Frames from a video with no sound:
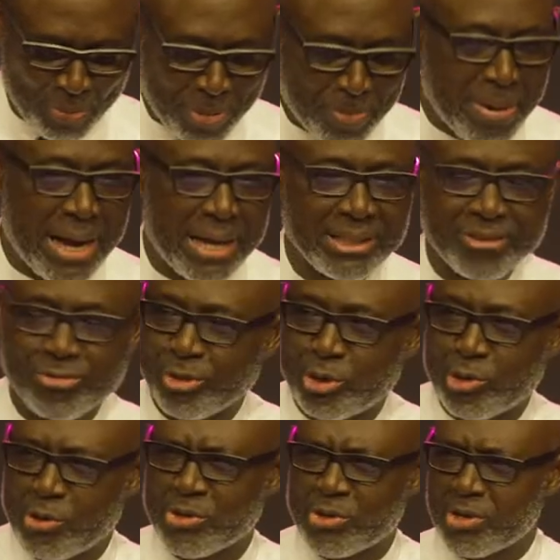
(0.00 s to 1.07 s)
won't be bad if
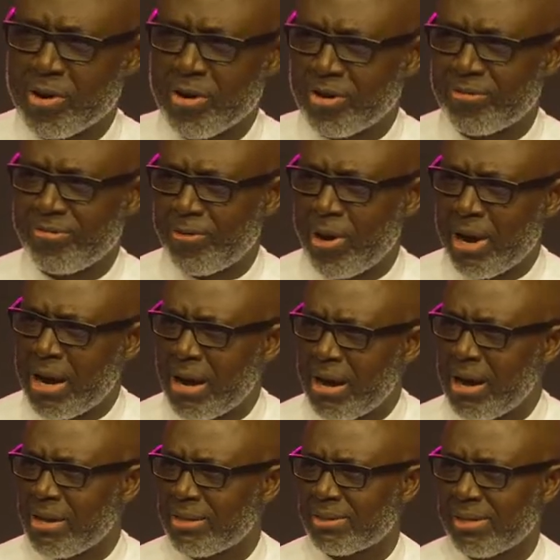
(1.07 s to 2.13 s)
we trust God for
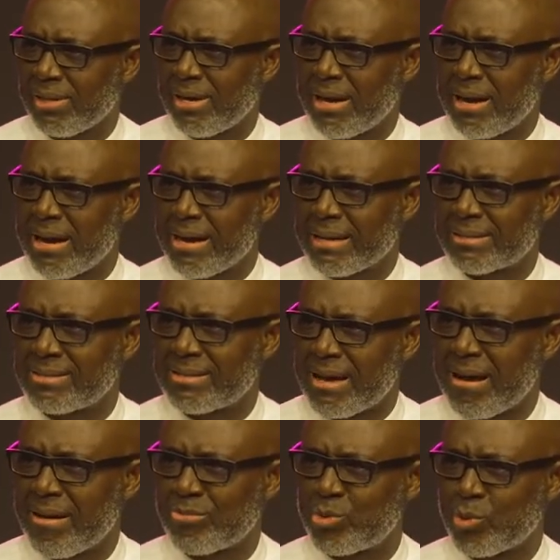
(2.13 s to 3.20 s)
her. Our
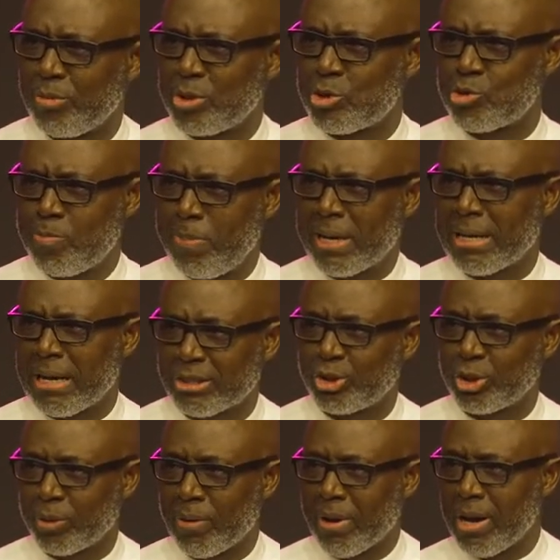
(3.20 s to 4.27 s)
exams will be
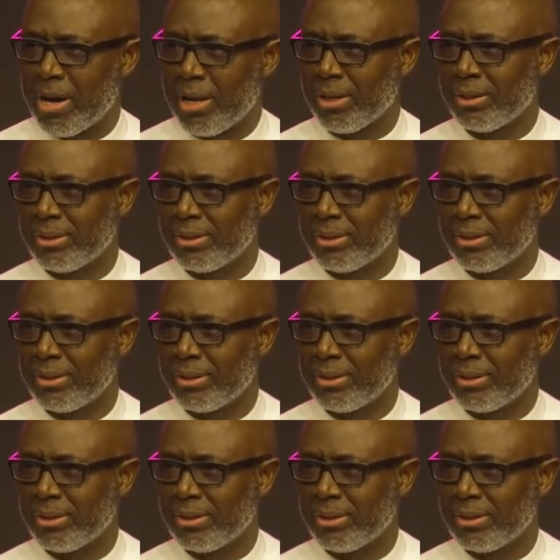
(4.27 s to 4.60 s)
supernatural.